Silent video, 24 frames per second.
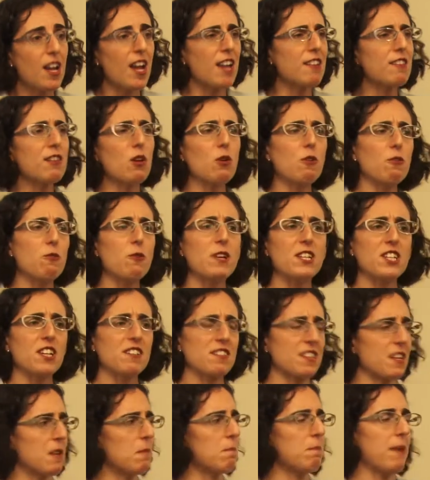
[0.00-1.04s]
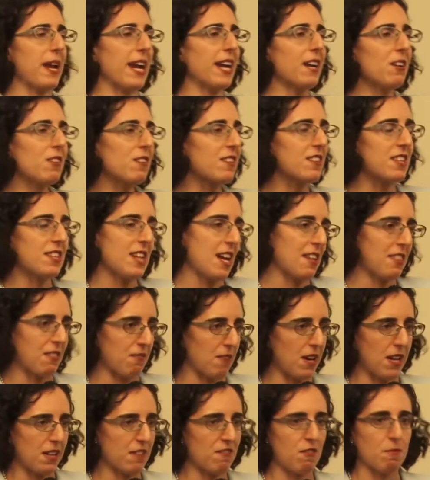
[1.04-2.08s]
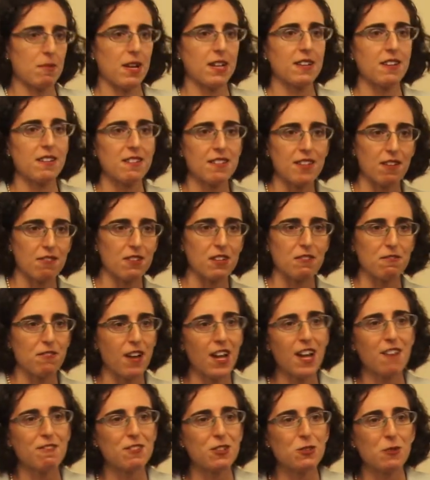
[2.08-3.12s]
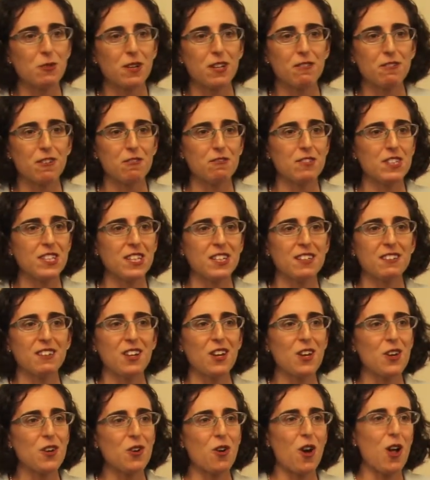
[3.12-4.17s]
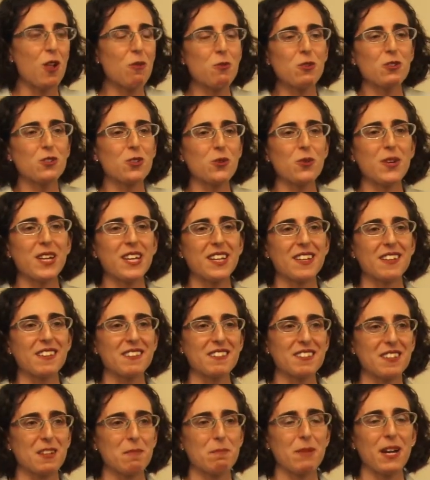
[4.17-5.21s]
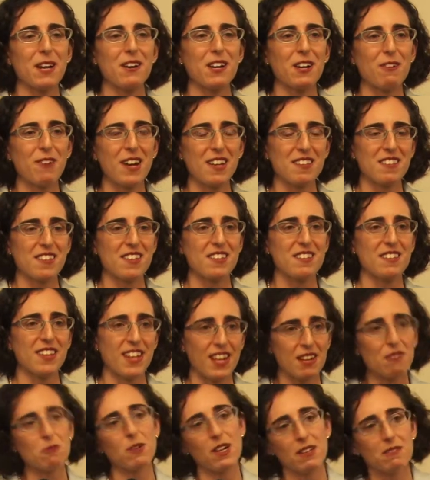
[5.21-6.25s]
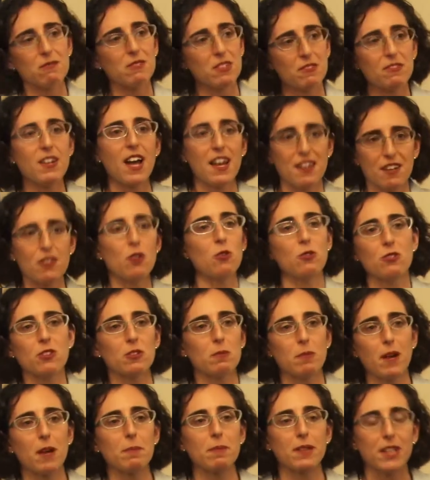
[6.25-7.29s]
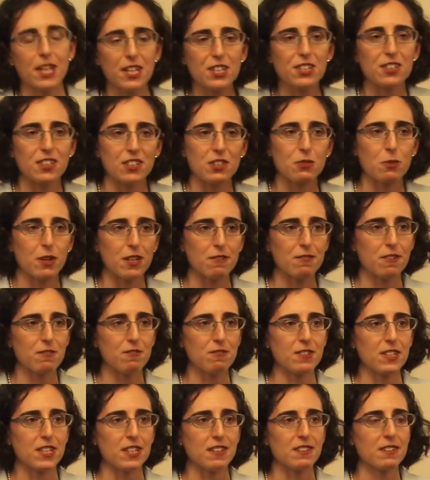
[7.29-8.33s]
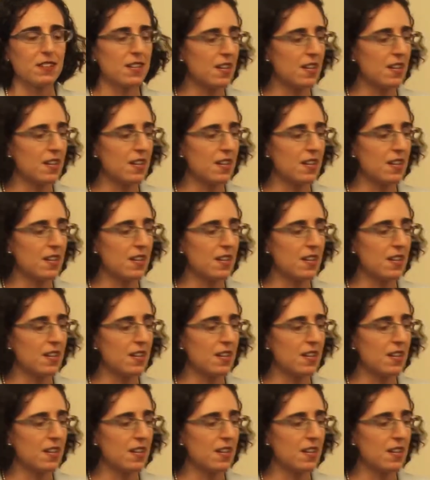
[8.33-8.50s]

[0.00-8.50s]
And so if we just compared the death rates from 1975 to 2015, all we're doing is comparing rates that say, well, we've got an older population in 2015.